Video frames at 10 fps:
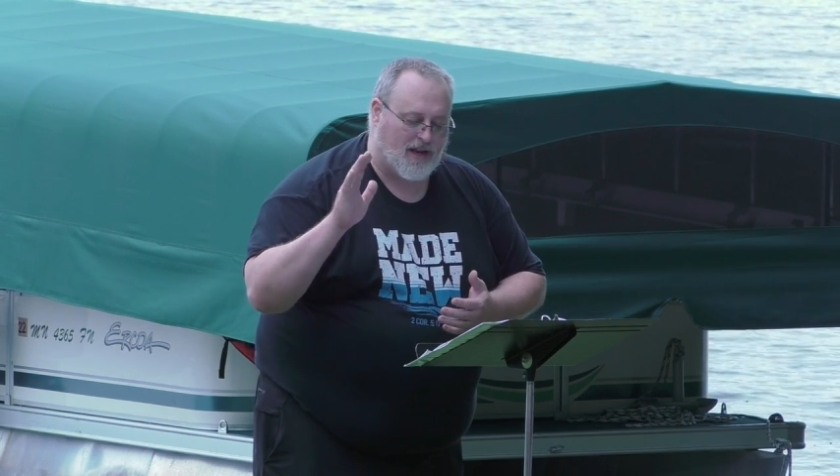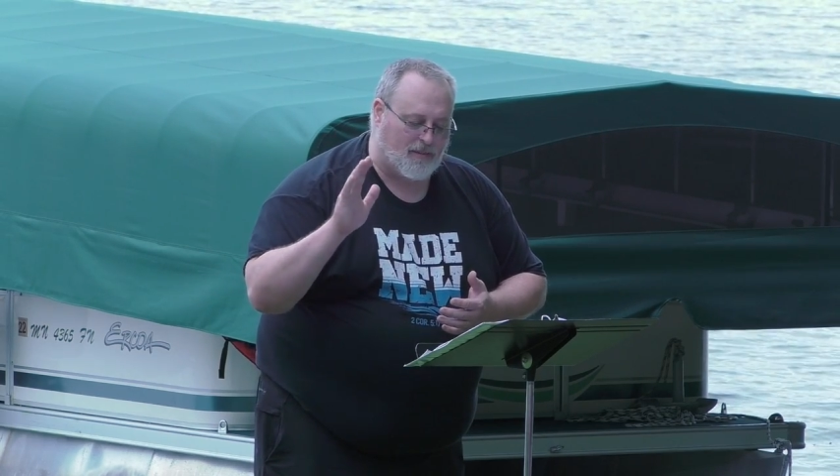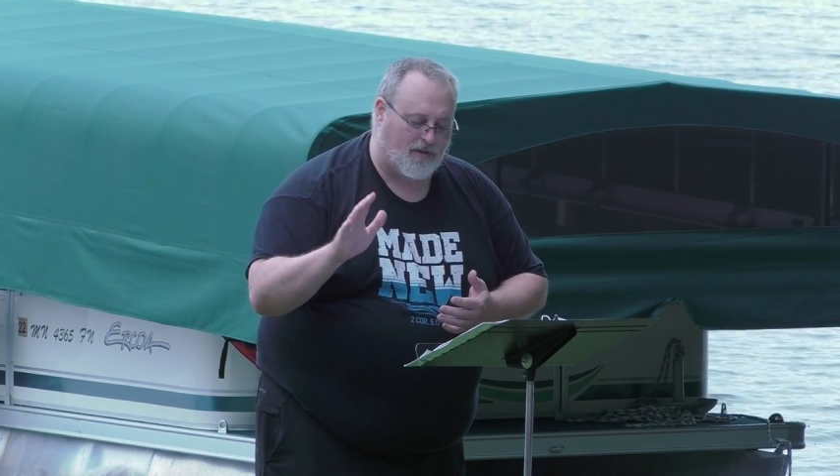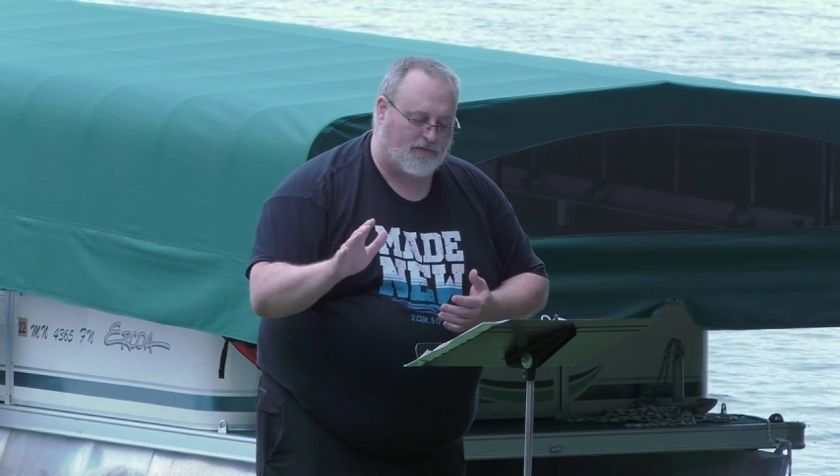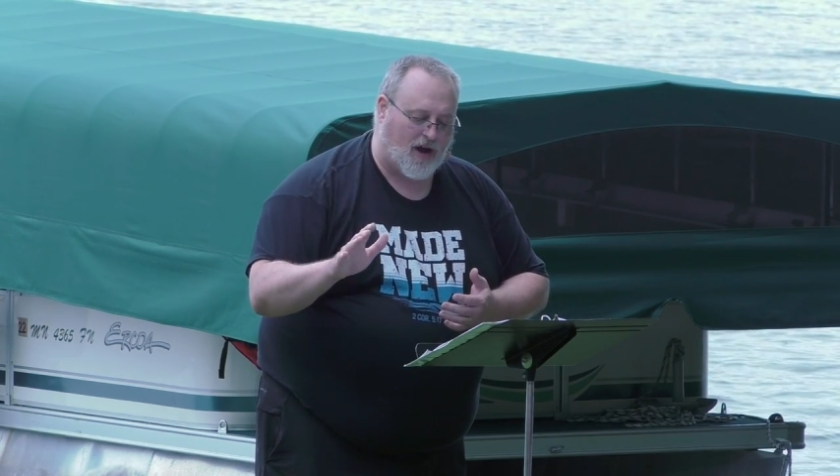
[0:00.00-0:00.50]

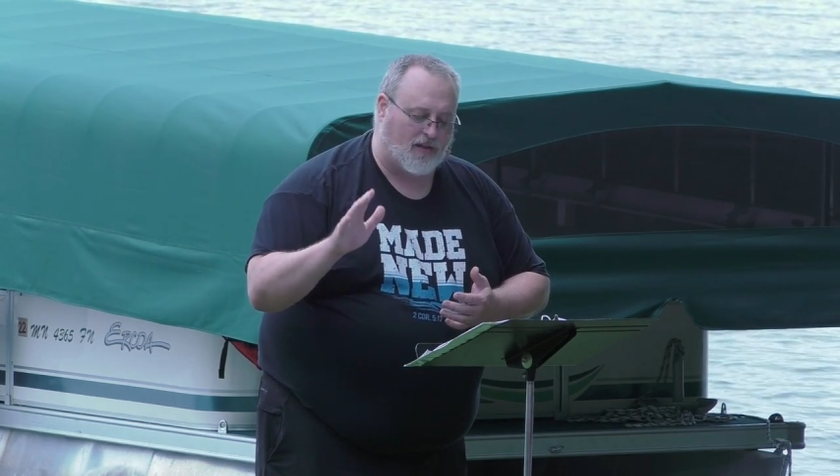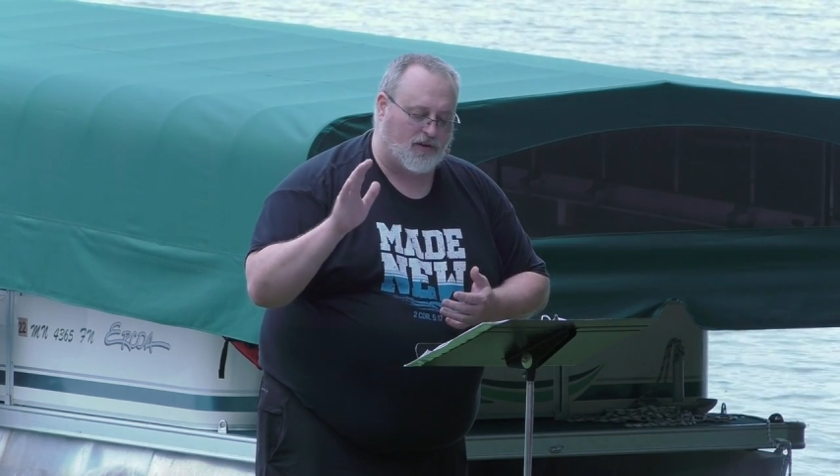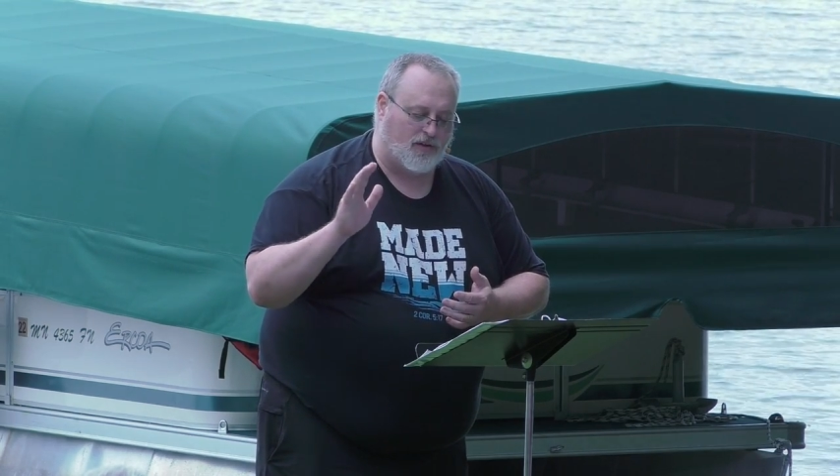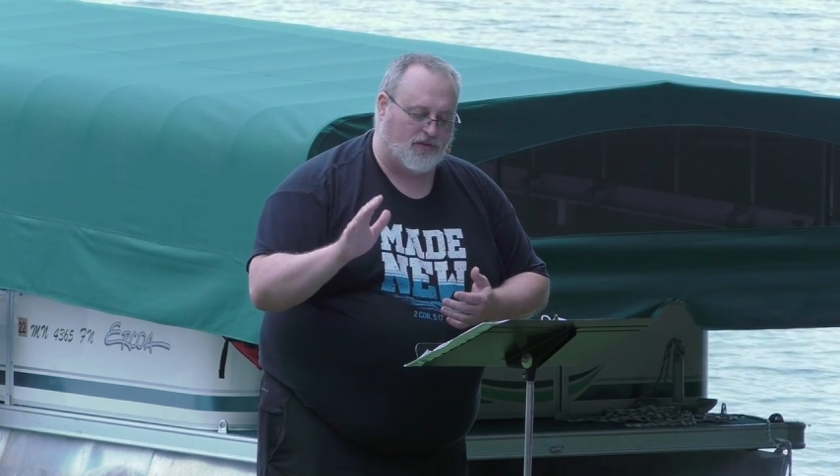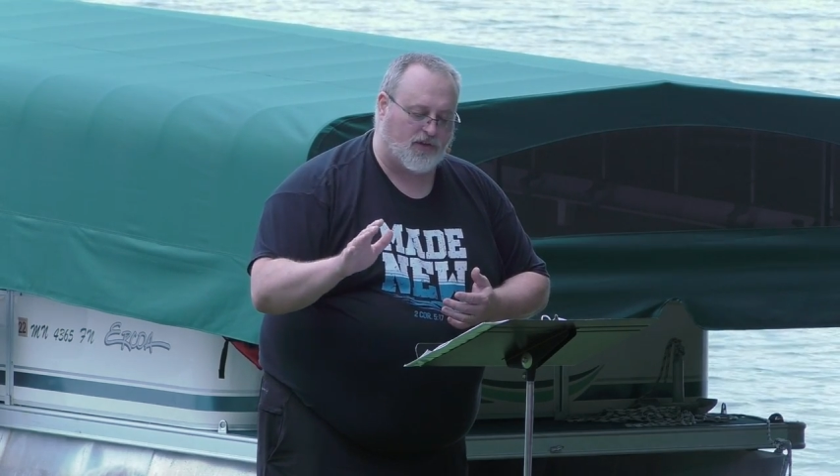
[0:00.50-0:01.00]
he spoke these
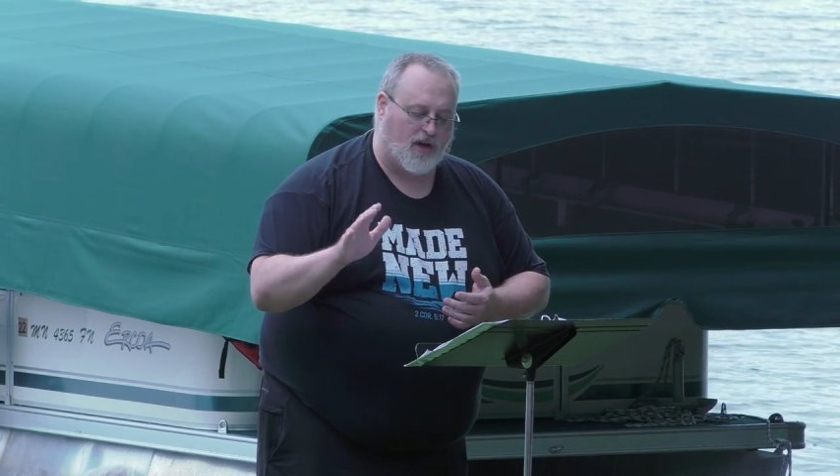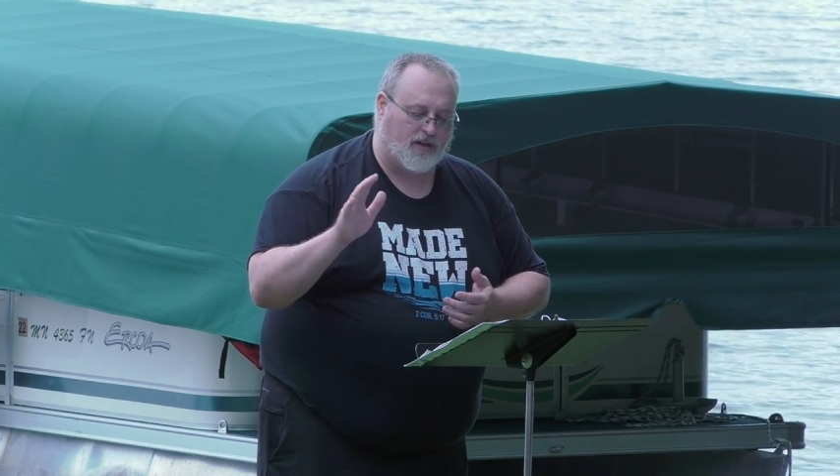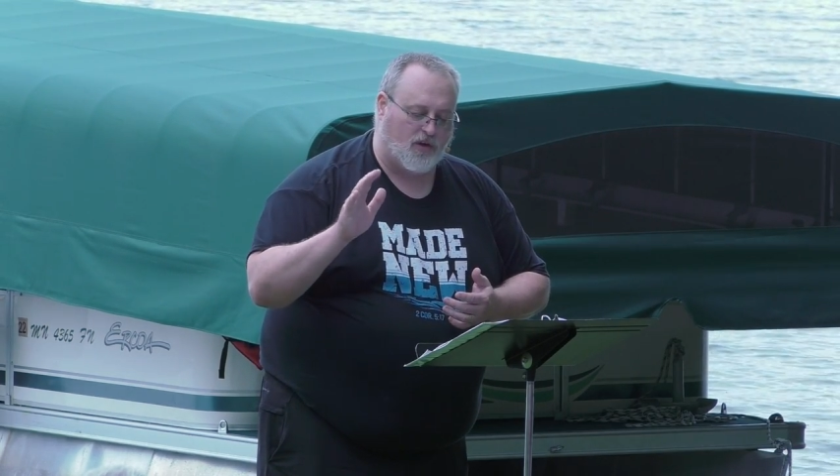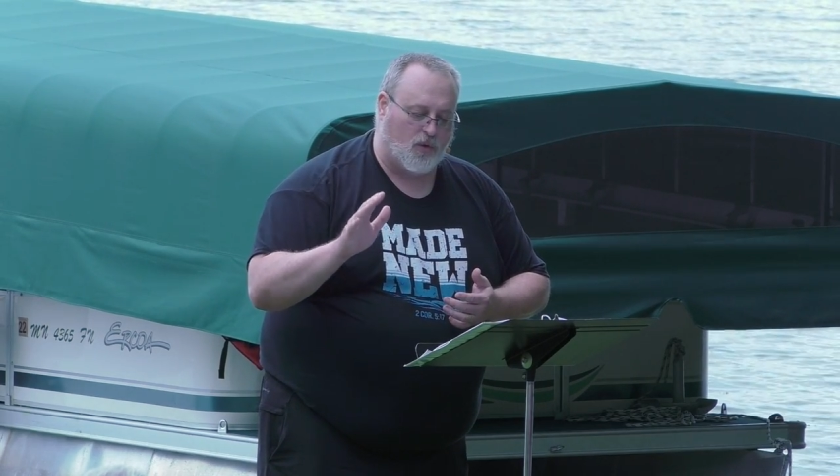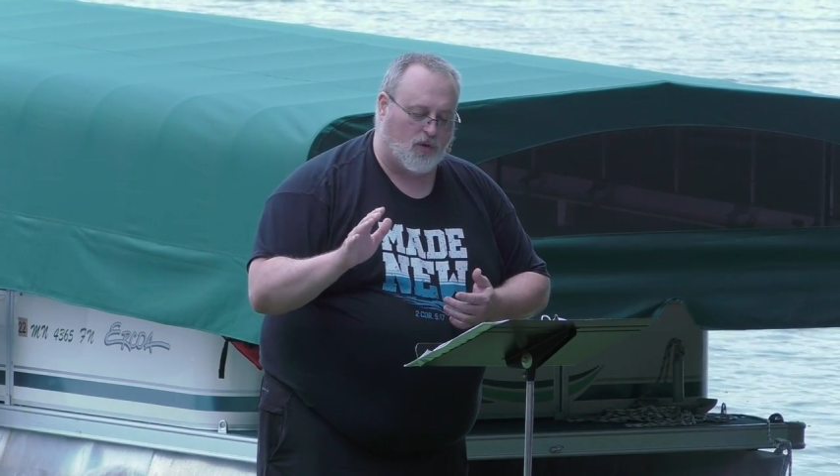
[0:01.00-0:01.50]
words to his
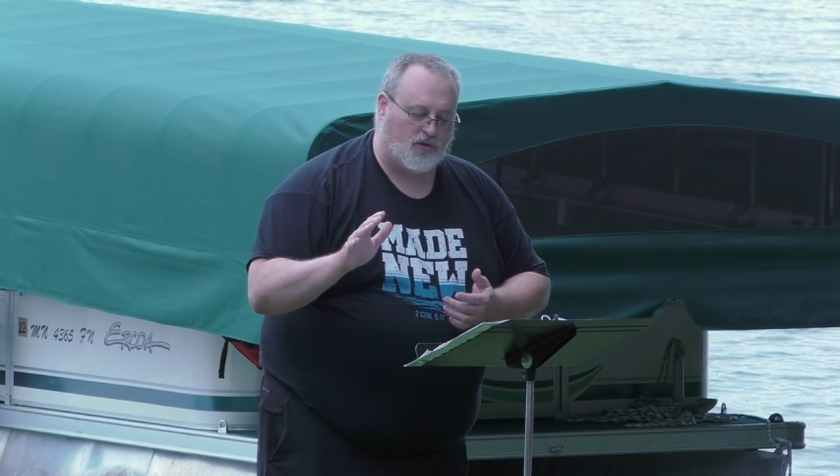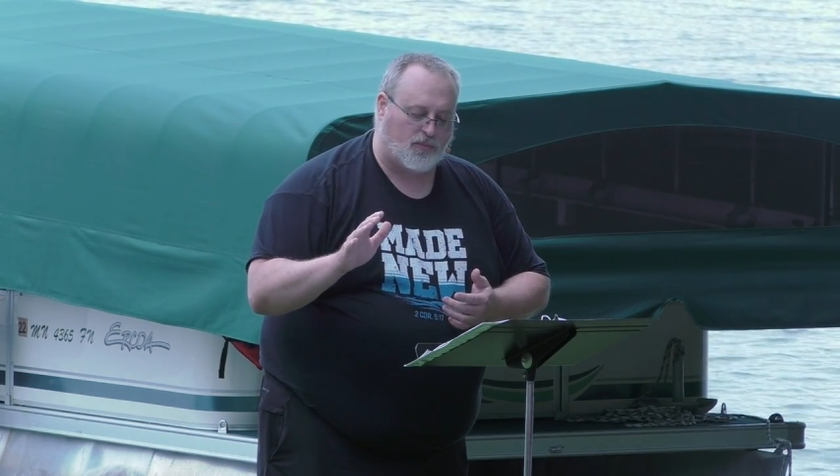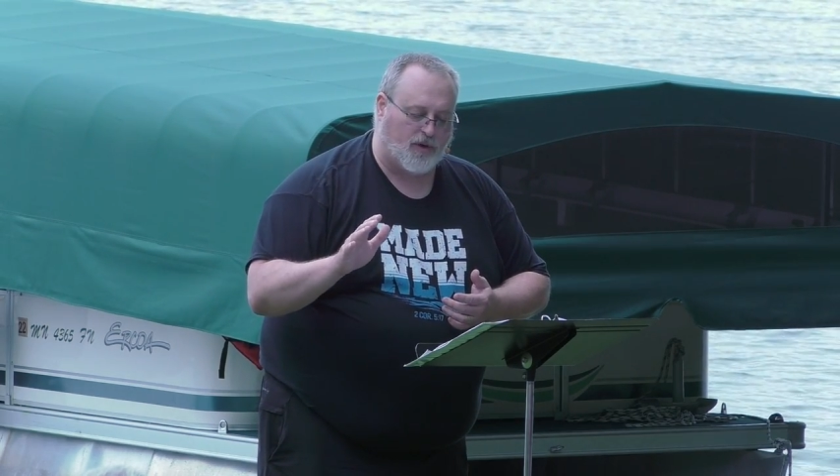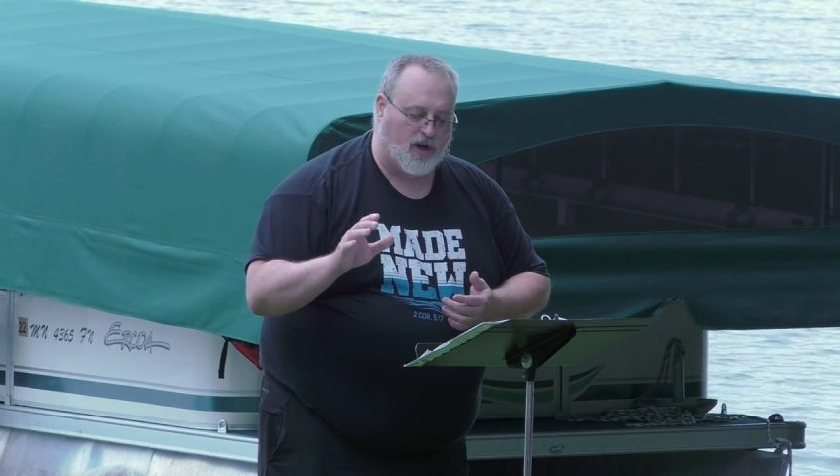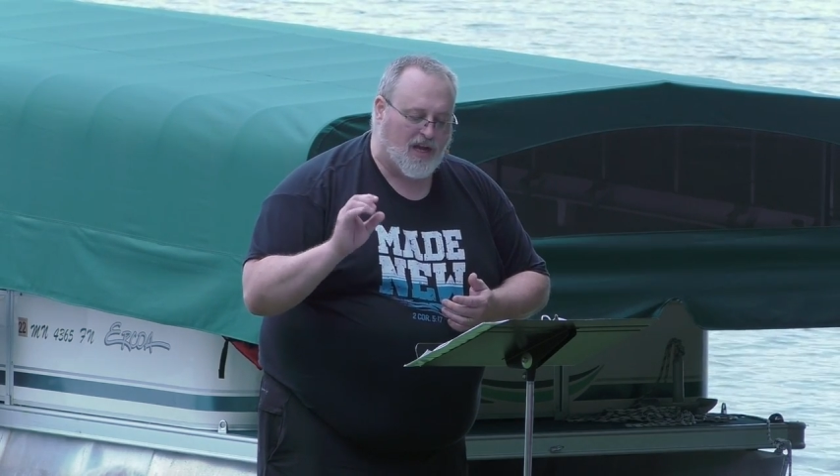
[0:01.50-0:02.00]

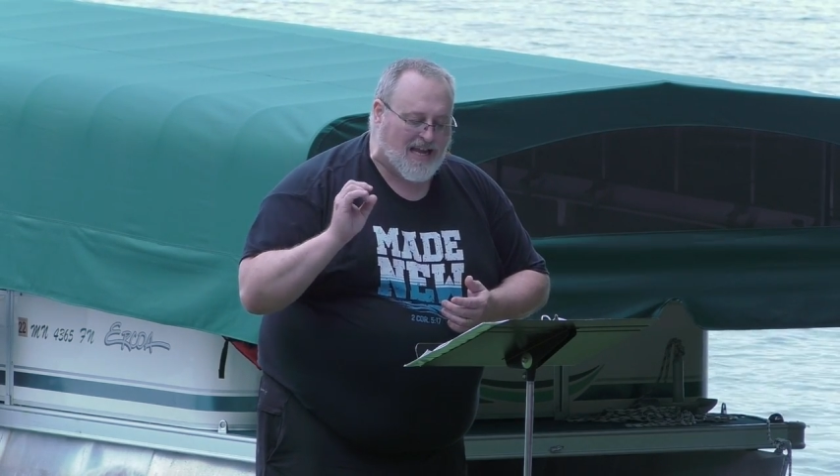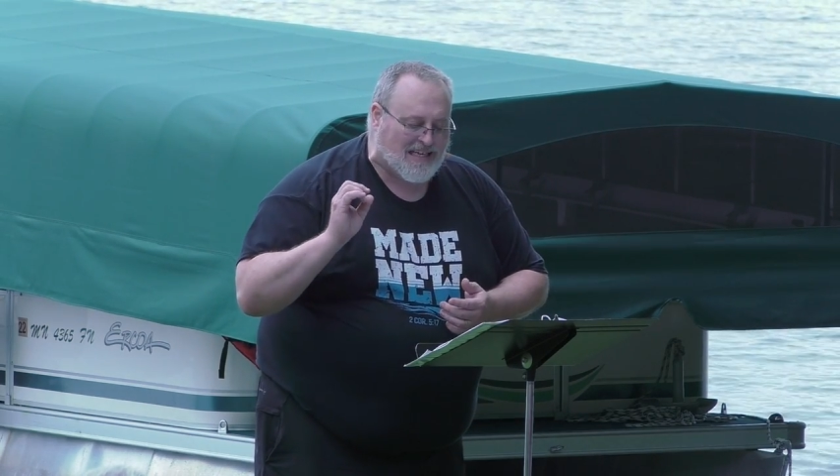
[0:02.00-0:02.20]
disciples in Matthew